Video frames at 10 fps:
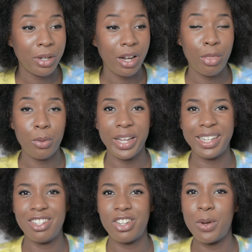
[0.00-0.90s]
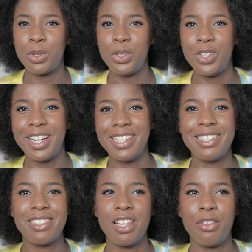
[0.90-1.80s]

but I thought I could share with you guys